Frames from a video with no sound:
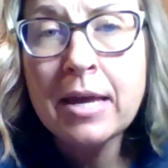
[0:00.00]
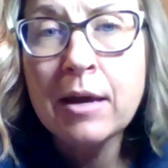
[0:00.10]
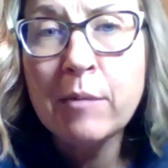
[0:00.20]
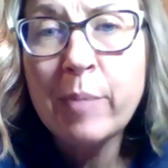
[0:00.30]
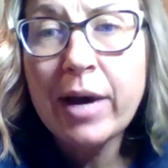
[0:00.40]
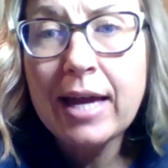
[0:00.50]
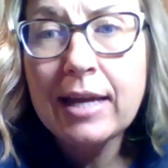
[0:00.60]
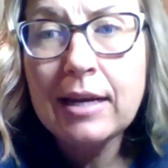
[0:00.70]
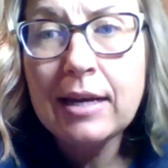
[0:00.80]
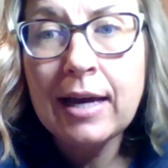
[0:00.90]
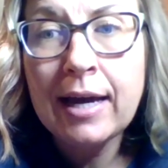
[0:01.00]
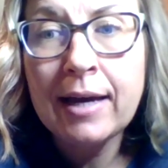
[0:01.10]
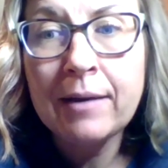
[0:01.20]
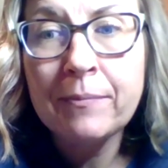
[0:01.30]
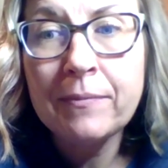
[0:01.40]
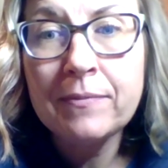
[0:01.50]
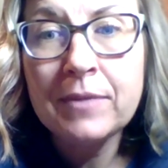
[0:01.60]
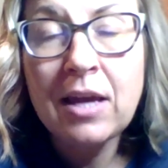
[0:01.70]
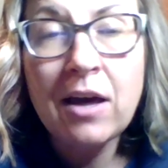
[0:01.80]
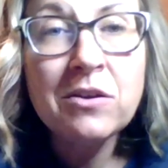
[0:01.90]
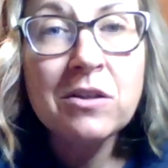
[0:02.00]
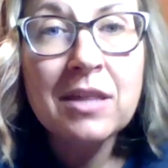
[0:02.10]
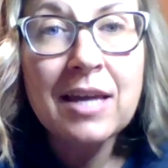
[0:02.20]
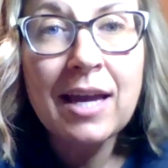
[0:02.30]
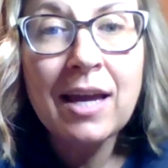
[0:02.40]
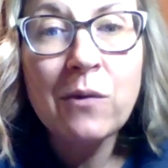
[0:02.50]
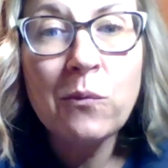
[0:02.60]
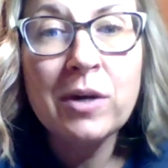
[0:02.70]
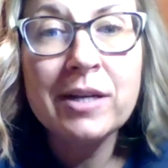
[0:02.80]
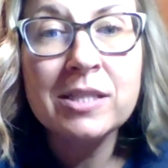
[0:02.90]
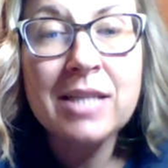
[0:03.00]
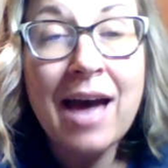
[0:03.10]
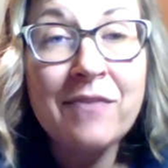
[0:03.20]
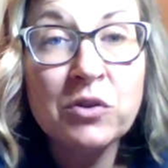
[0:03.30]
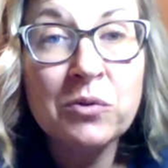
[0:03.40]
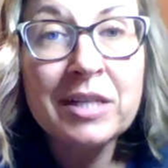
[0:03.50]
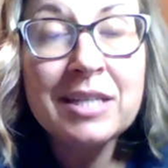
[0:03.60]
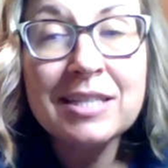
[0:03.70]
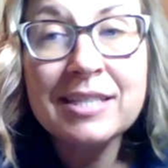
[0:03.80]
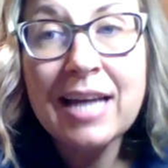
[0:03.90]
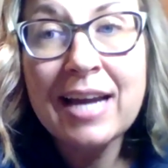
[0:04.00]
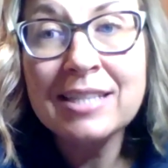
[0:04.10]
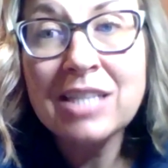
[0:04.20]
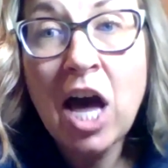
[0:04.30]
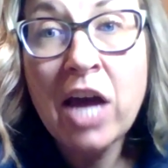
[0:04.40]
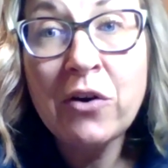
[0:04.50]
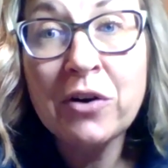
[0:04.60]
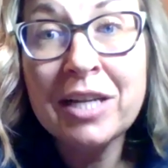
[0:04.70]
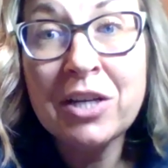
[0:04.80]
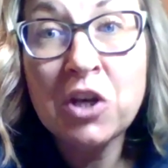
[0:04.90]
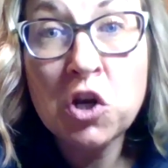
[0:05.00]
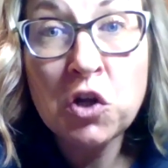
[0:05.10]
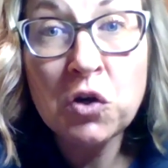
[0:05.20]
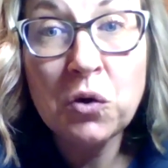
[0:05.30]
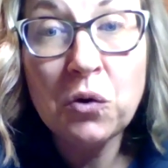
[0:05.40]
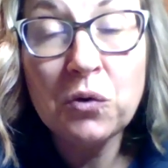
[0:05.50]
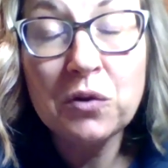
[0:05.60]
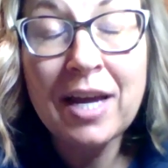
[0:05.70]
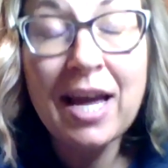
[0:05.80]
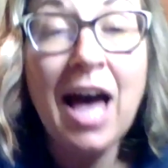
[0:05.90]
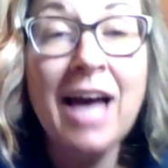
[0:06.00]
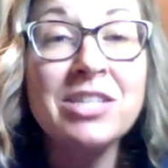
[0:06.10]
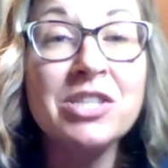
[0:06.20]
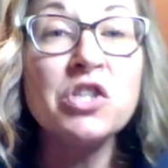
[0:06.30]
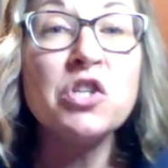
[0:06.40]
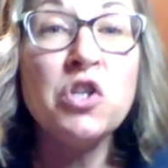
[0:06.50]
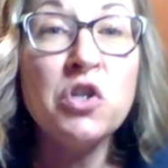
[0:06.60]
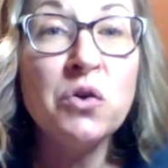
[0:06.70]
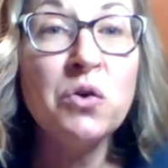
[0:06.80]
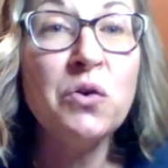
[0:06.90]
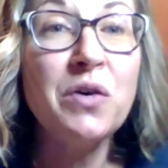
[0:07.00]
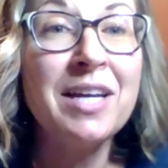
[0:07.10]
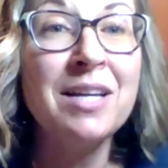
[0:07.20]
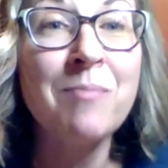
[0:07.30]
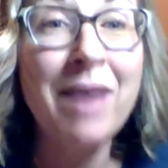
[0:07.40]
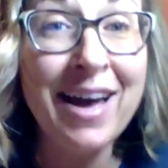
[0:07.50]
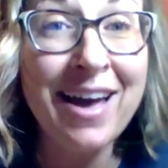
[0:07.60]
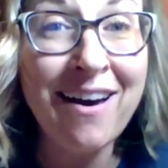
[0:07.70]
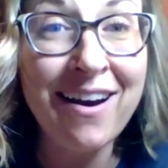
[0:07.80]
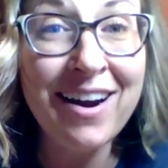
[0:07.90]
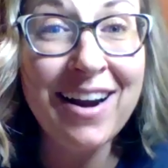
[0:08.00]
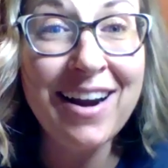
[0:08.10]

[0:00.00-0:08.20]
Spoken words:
But the other thing was after reading the science, I already knew, like, I just knew in my heart